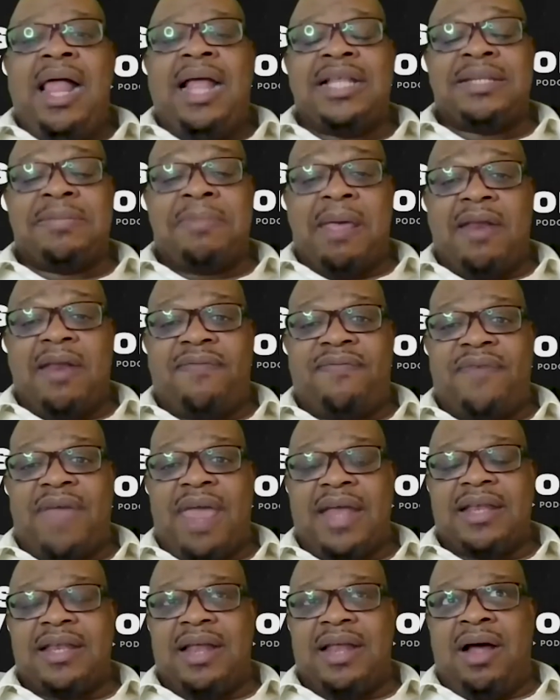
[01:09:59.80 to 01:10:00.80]
As a matter of
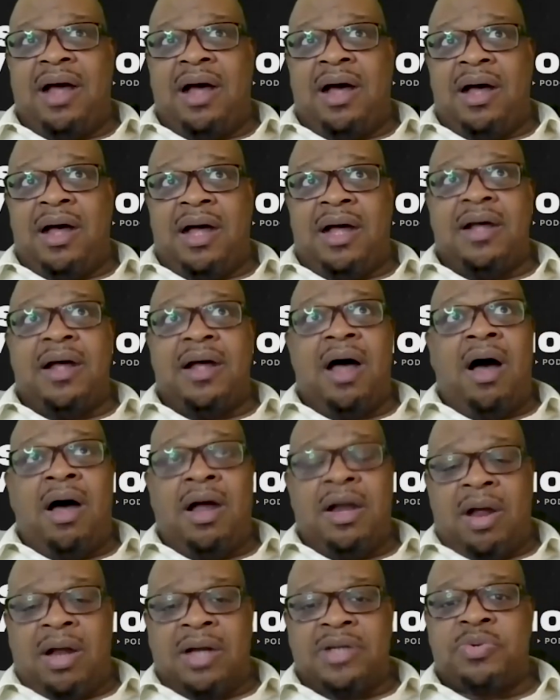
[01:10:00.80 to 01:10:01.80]
fact, uh, on
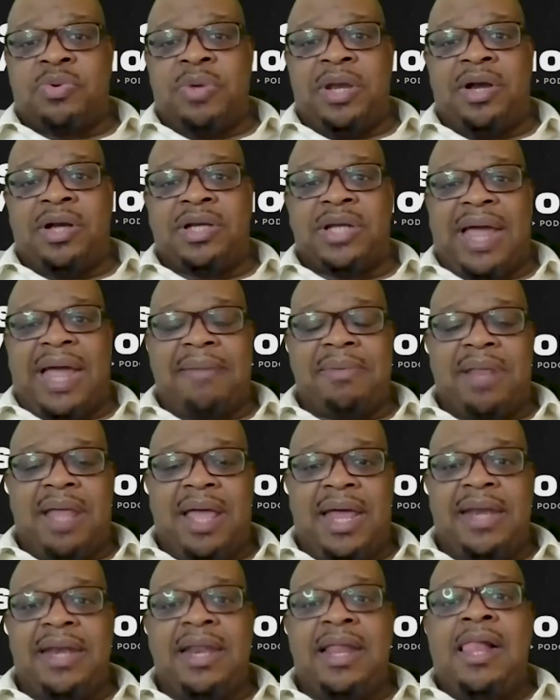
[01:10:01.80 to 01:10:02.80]
our Twitter
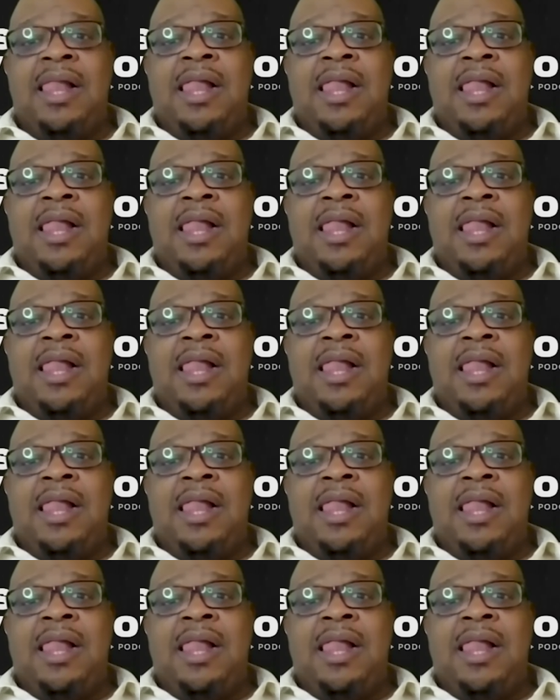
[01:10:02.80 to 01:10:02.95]
timeline,